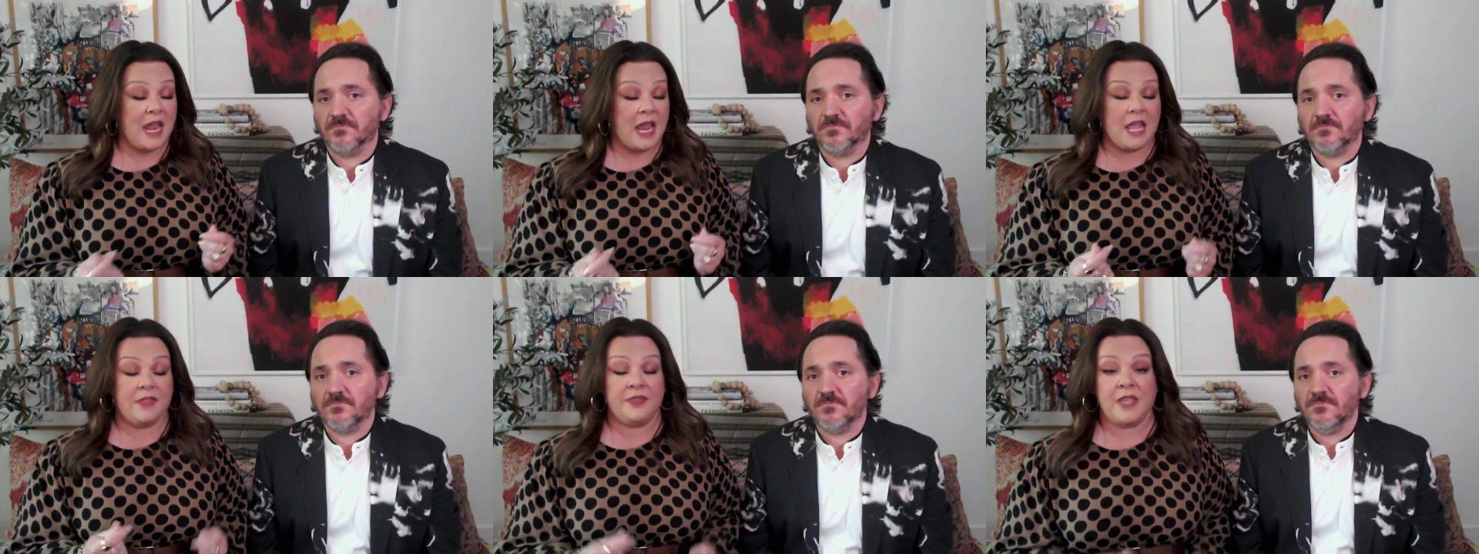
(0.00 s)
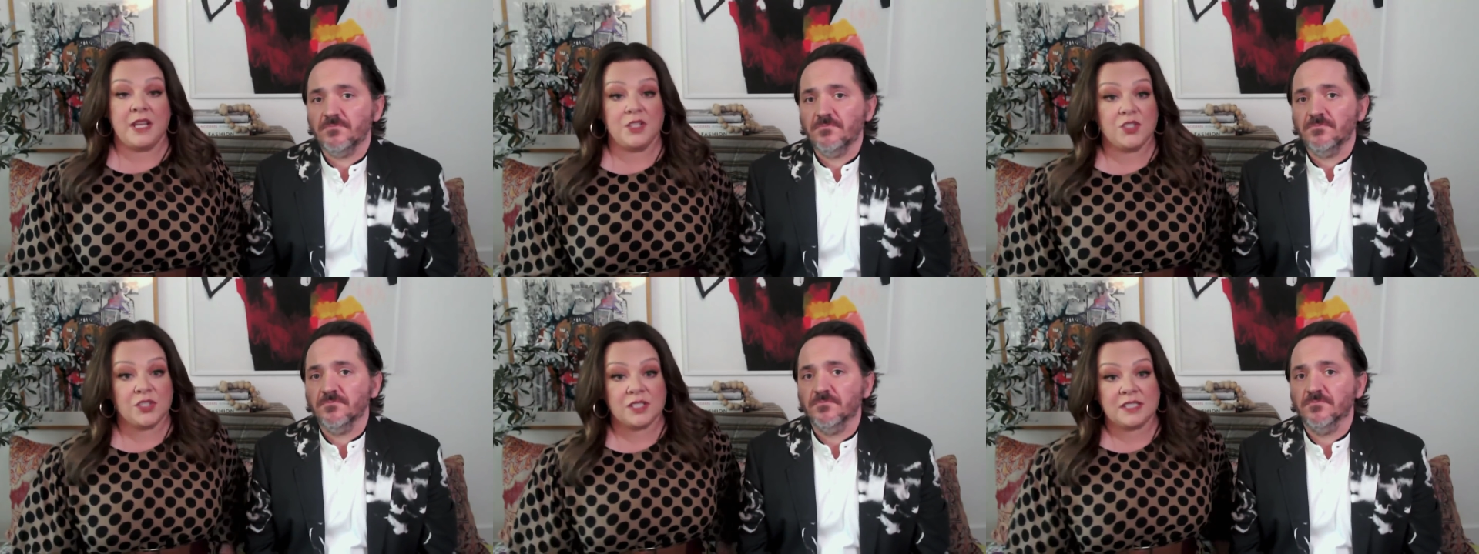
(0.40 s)
Speaker 1: and they
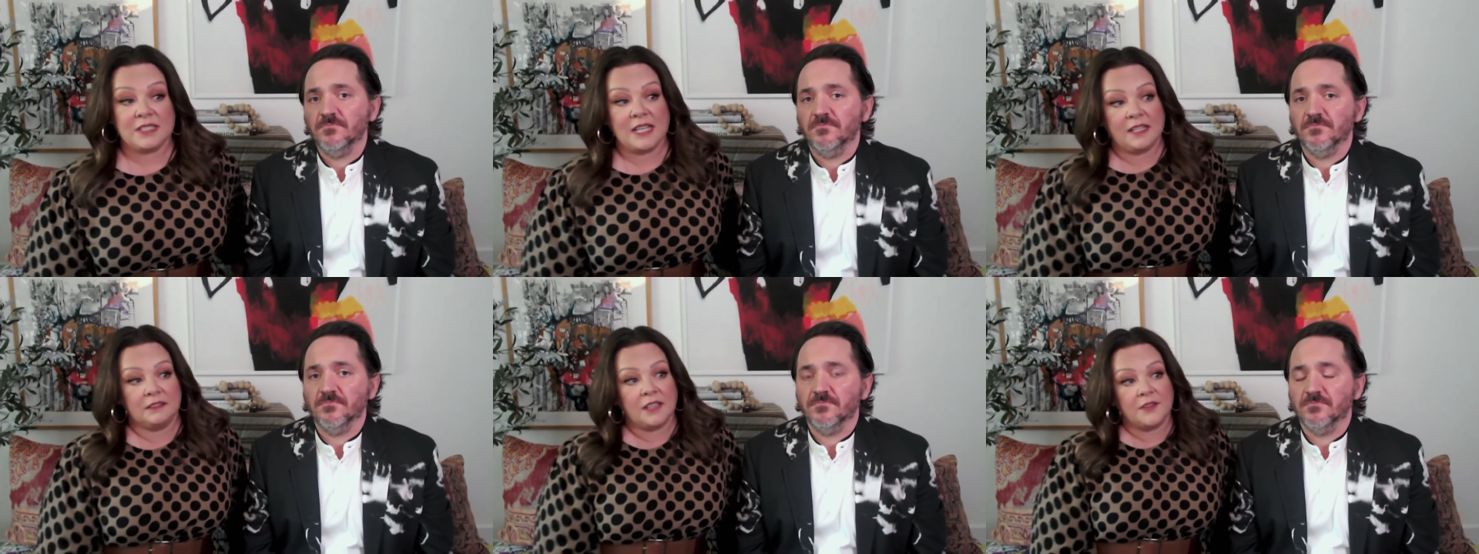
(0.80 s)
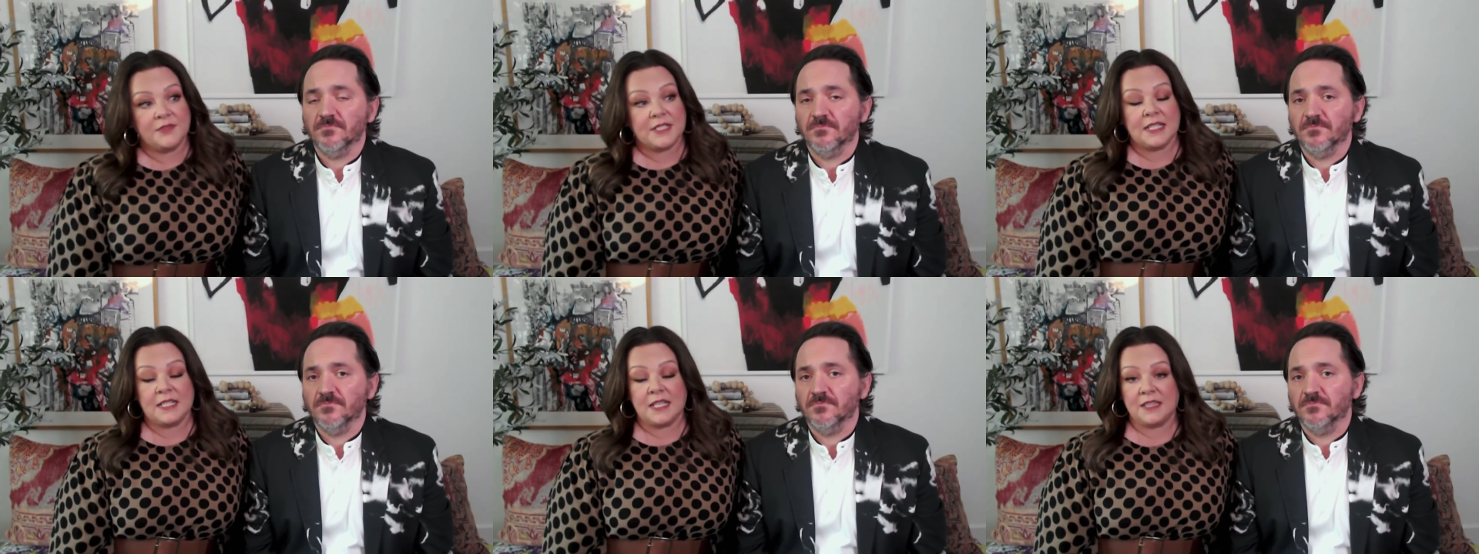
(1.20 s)
just they loved
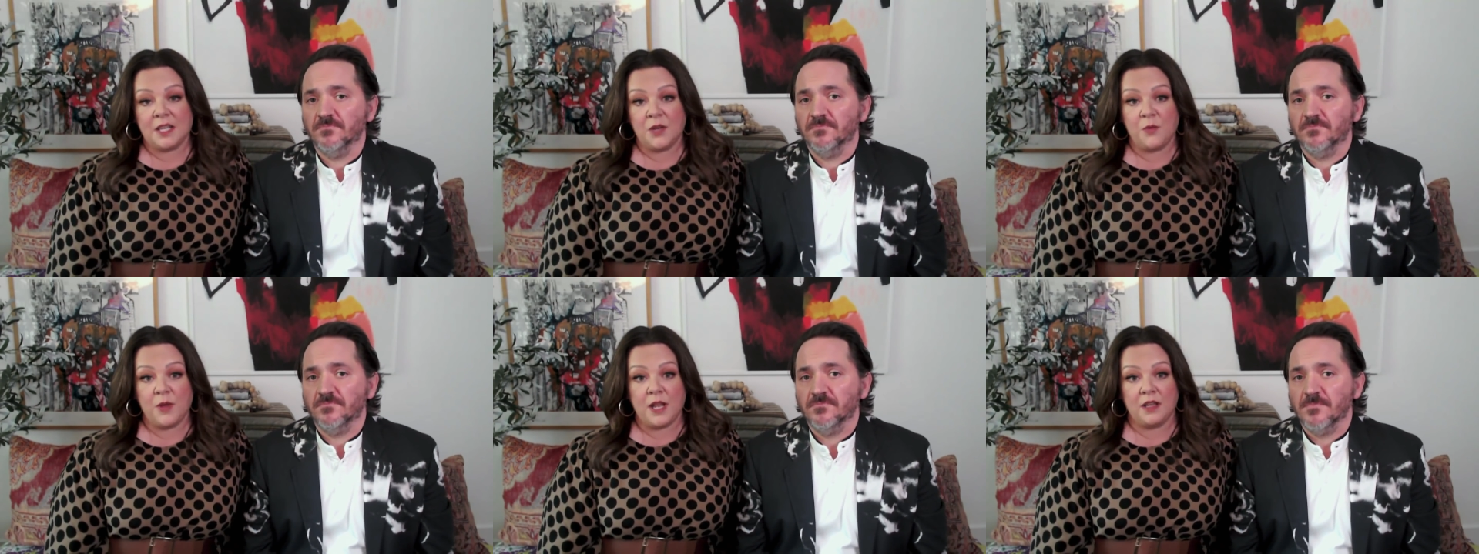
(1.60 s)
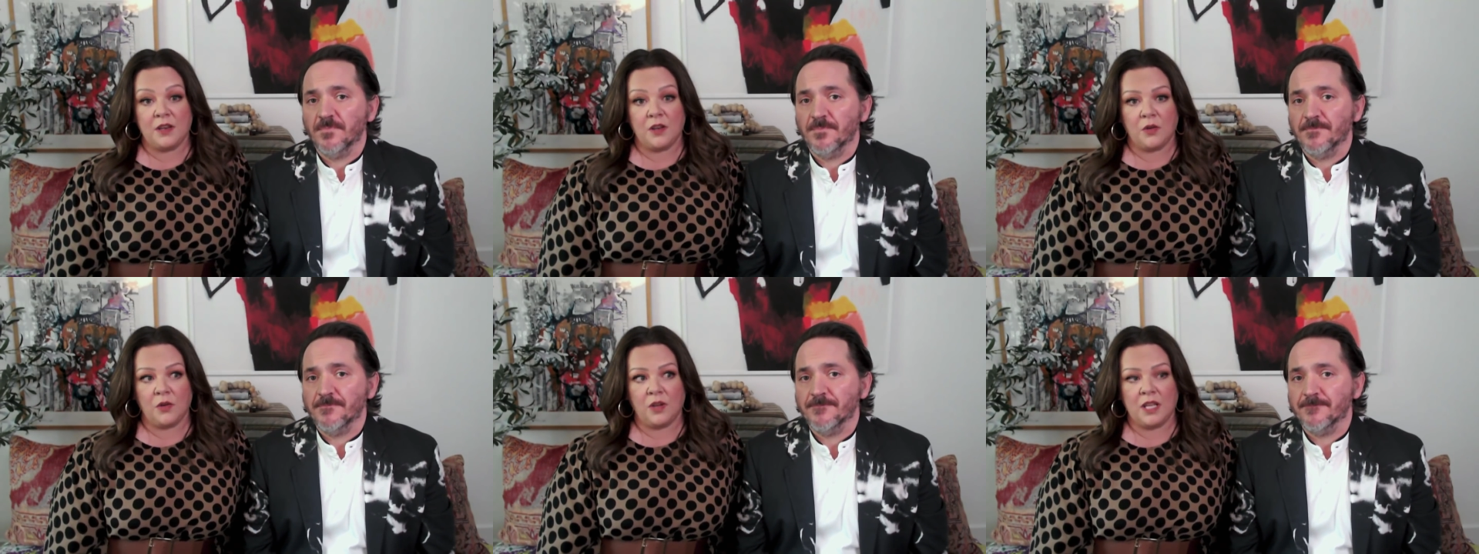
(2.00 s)
it, and they went.